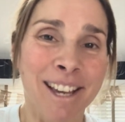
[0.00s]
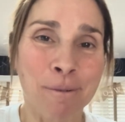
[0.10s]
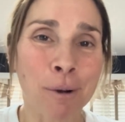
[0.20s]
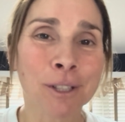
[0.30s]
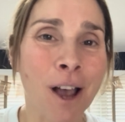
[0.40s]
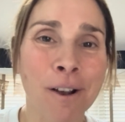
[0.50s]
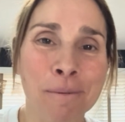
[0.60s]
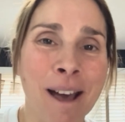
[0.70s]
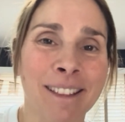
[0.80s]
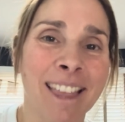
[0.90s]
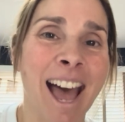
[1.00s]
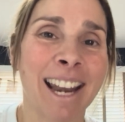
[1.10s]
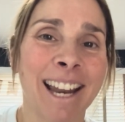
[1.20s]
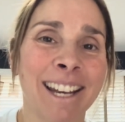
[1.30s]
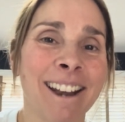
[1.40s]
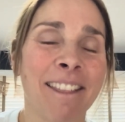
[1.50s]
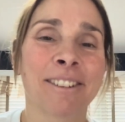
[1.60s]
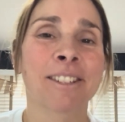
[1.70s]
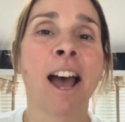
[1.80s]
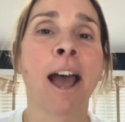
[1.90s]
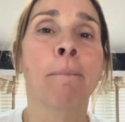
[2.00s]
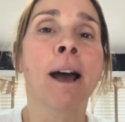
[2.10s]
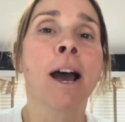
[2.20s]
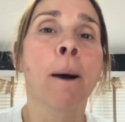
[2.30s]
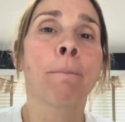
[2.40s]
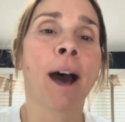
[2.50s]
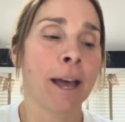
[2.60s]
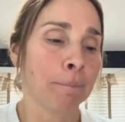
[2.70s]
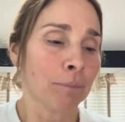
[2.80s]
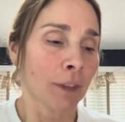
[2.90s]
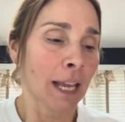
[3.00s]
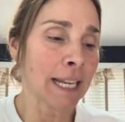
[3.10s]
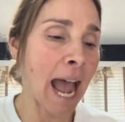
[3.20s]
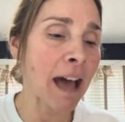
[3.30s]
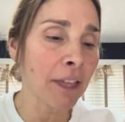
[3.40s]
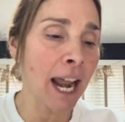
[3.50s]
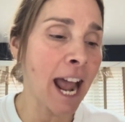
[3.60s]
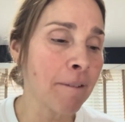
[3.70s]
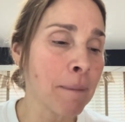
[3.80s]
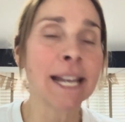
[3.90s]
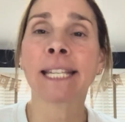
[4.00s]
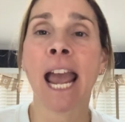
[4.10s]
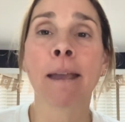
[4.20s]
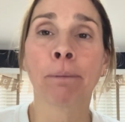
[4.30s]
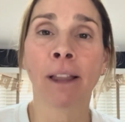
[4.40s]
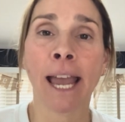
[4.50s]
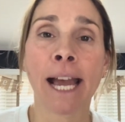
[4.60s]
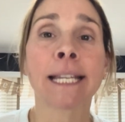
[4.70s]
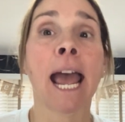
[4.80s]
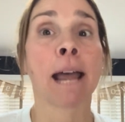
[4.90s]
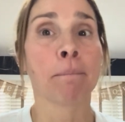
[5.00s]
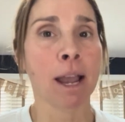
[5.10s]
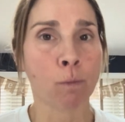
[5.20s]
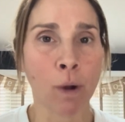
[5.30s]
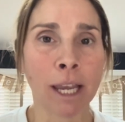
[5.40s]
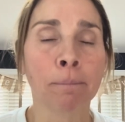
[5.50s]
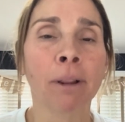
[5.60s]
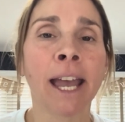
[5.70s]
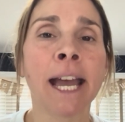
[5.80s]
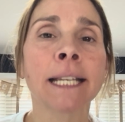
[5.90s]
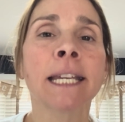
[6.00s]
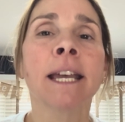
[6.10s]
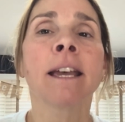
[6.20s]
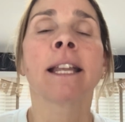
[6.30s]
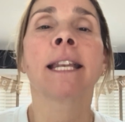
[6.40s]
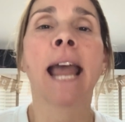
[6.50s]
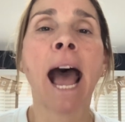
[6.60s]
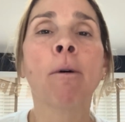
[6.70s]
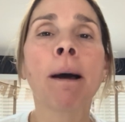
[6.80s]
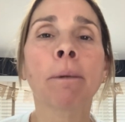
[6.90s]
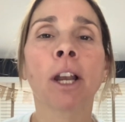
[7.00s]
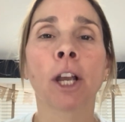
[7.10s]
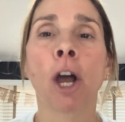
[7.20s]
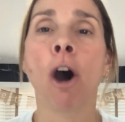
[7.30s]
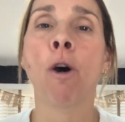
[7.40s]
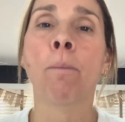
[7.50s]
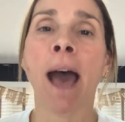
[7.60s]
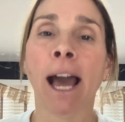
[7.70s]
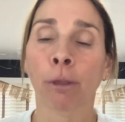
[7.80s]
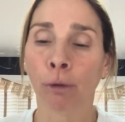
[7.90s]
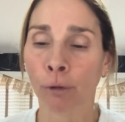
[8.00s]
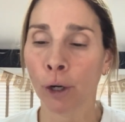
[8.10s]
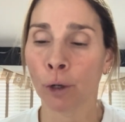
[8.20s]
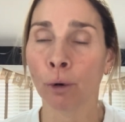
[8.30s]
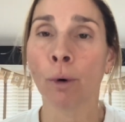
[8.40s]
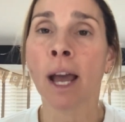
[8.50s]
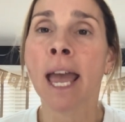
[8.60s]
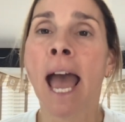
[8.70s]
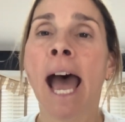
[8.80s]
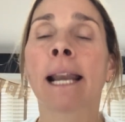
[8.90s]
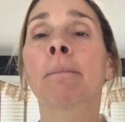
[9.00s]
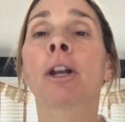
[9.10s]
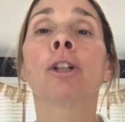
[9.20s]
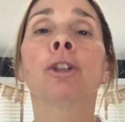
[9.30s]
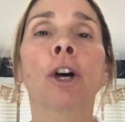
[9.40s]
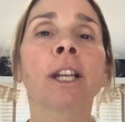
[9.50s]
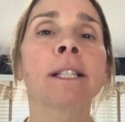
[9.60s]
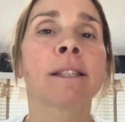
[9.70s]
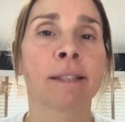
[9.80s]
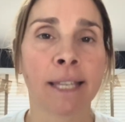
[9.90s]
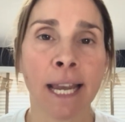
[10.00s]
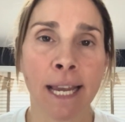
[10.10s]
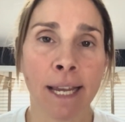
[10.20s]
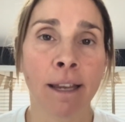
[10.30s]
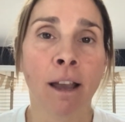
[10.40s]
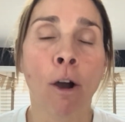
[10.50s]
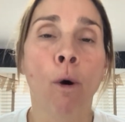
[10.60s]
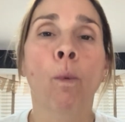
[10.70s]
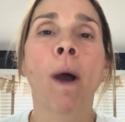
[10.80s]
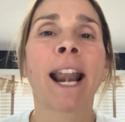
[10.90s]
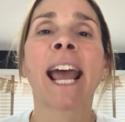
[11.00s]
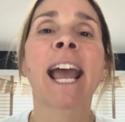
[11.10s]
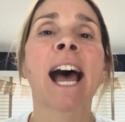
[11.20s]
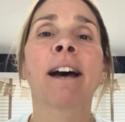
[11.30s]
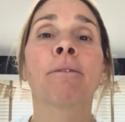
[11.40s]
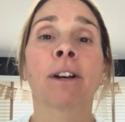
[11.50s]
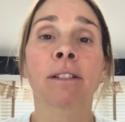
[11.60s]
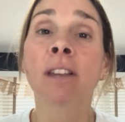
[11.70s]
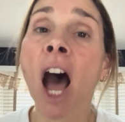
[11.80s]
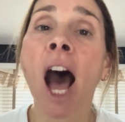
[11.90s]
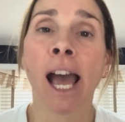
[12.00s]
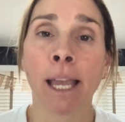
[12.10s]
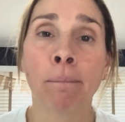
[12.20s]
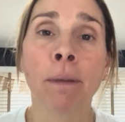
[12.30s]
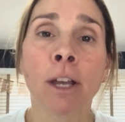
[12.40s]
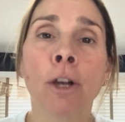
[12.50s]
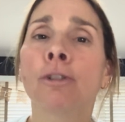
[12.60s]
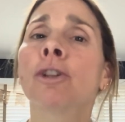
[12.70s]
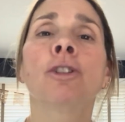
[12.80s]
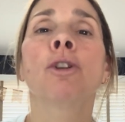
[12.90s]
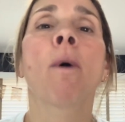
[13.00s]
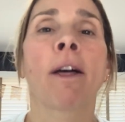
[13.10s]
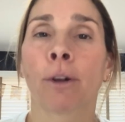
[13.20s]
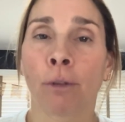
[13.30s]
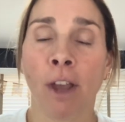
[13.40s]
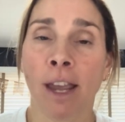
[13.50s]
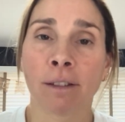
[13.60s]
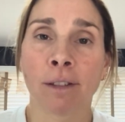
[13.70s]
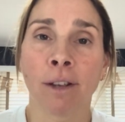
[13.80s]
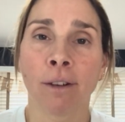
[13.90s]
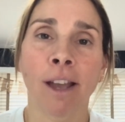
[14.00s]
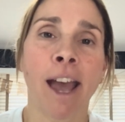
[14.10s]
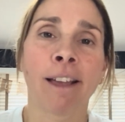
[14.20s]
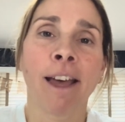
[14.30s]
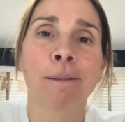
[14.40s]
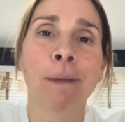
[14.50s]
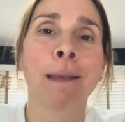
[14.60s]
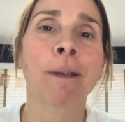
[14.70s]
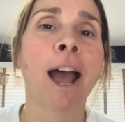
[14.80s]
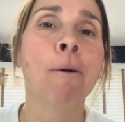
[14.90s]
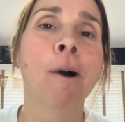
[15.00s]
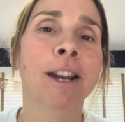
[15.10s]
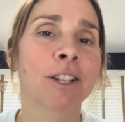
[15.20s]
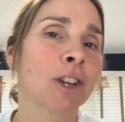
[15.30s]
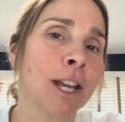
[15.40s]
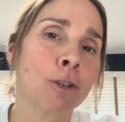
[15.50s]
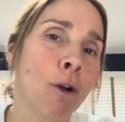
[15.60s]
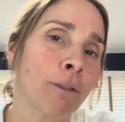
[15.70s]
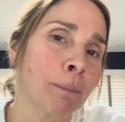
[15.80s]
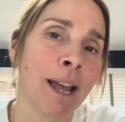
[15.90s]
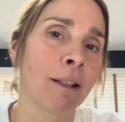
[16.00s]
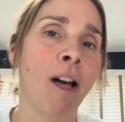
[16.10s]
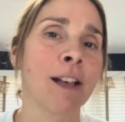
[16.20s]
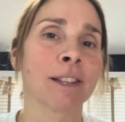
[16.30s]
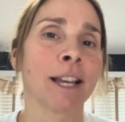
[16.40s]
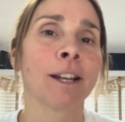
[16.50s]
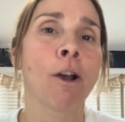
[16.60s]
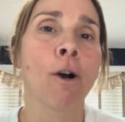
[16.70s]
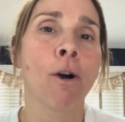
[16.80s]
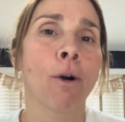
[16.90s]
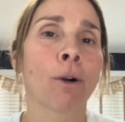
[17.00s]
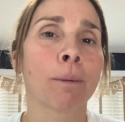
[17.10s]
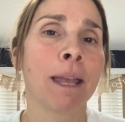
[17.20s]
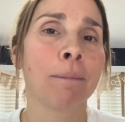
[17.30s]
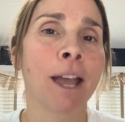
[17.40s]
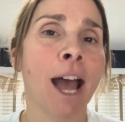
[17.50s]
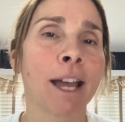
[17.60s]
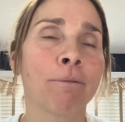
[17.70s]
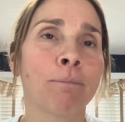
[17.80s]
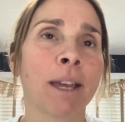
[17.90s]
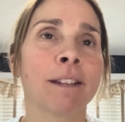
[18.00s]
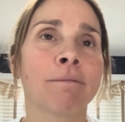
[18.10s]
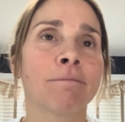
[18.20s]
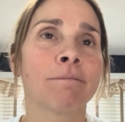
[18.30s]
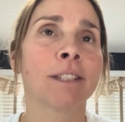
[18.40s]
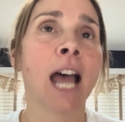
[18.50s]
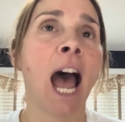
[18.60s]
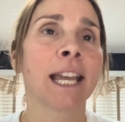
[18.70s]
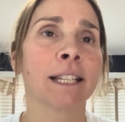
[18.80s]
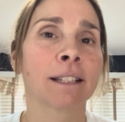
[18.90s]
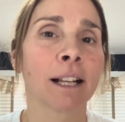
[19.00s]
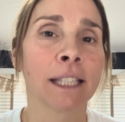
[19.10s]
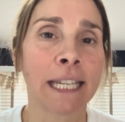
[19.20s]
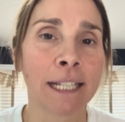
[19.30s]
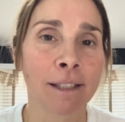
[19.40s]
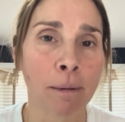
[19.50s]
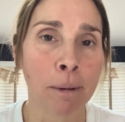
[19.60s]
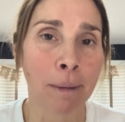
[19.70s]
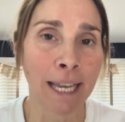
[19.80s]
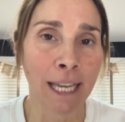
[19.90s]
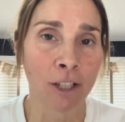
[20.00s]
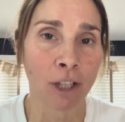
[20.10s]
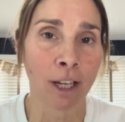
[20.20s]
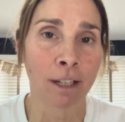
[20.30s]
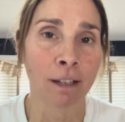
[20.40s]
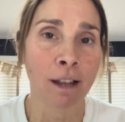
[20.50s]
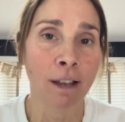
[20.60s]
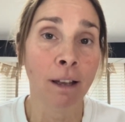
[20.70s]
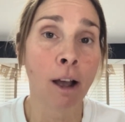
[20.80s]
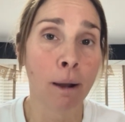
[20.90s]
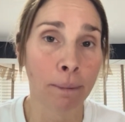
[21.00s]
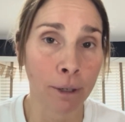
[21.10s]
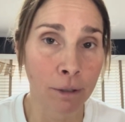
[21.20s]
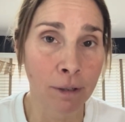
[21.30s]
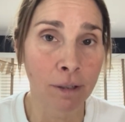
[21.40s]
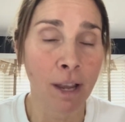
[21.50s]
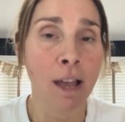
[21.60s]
We'll talk about that at another time. But now that I have my day planned and my week planned, now I'm going to go back through and I'm going to look and see when I have time to do other things. Okay, like maybe I want to change over my closet, or maybe I've been dying to clean some of my kitchen cupboards.